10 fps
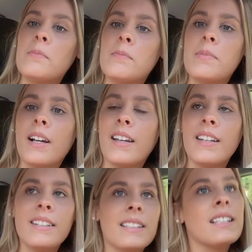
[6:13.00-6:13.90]

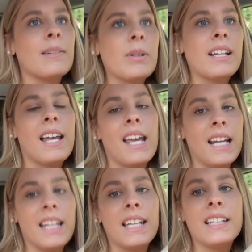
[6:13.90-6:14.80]
But I'm gonna
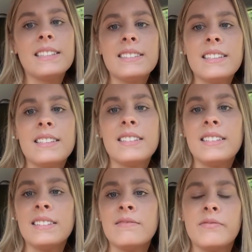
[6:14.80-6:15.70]
head in,
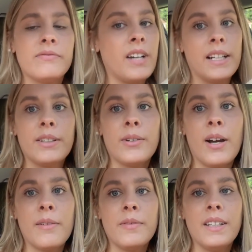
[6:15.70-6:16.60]
find a new
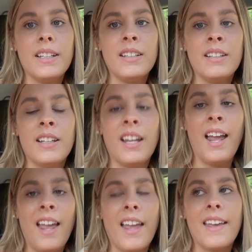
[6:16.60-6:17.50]
outfit,
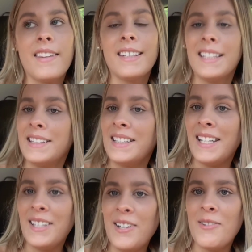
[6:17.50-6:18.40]
and then get the
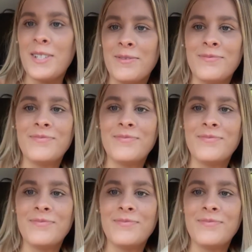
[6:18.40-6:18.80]
day going.